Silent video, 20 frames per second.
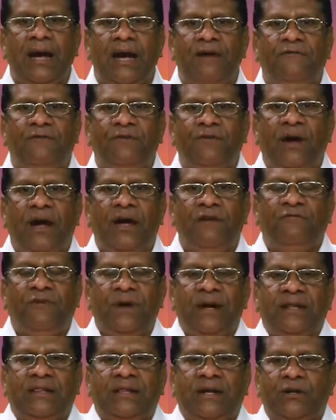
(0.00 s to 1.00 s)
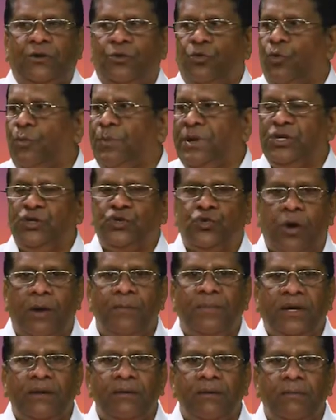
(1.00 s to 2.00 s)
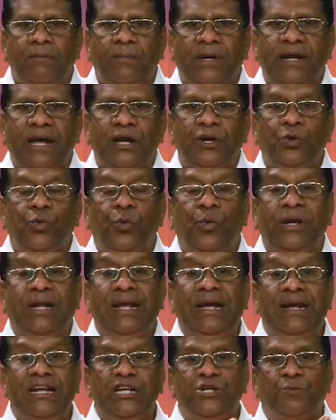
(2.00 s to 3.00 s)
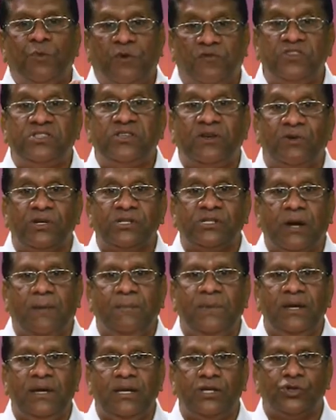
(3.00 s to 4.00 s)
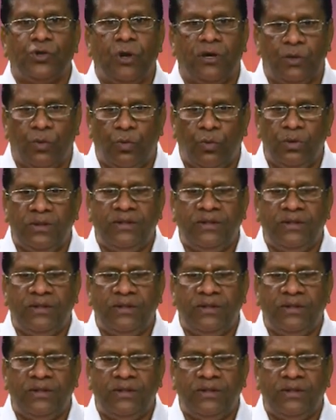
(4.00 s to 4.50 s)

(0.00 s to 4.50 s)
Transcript: I felt that nobody saw me, but I know an English professor was coming. He saw the whole